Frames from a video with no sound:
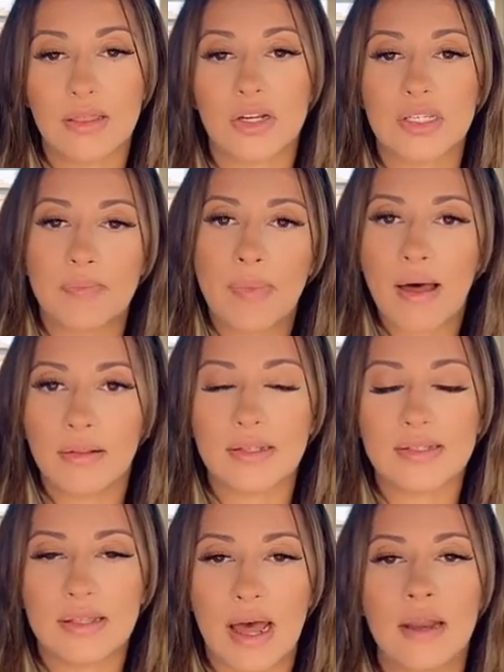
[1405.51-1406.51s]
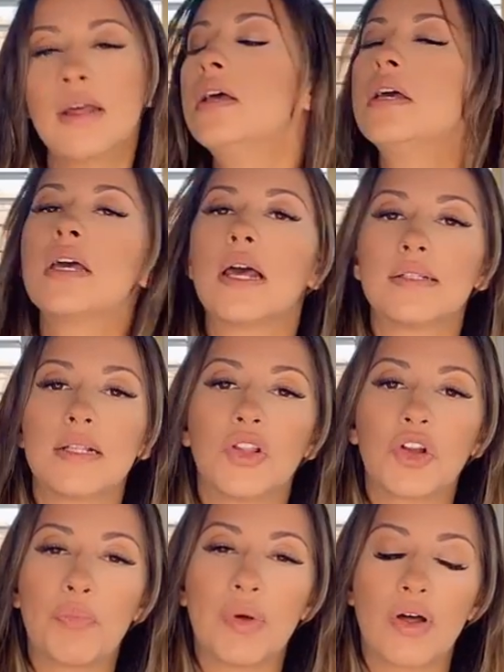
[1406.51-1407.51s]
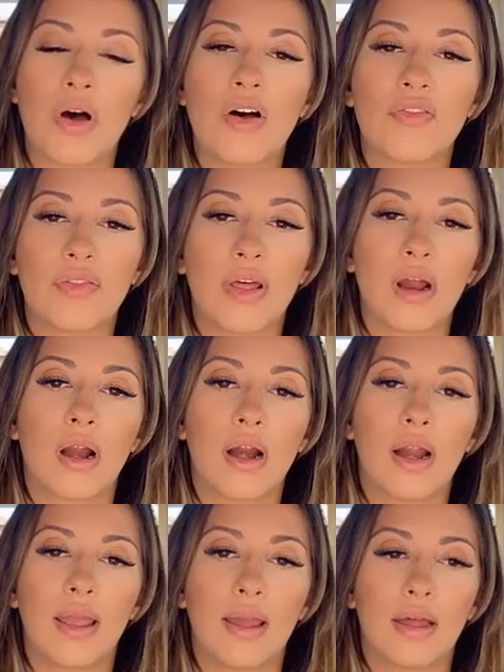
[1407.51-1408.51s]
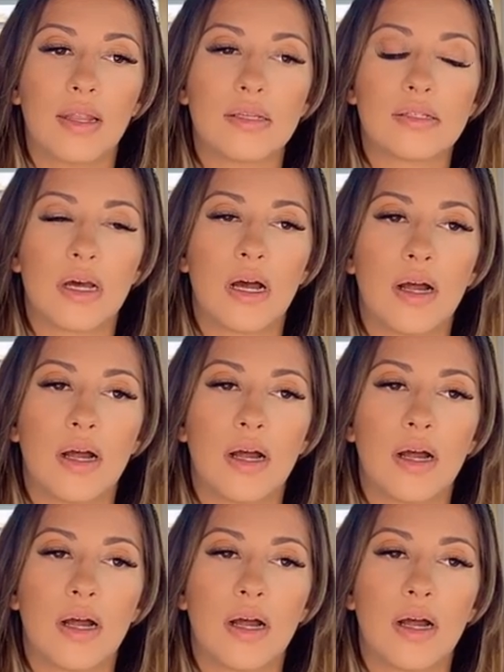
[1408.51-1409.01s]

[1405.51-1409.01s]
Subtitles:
There's a balance that is a little bit off there, and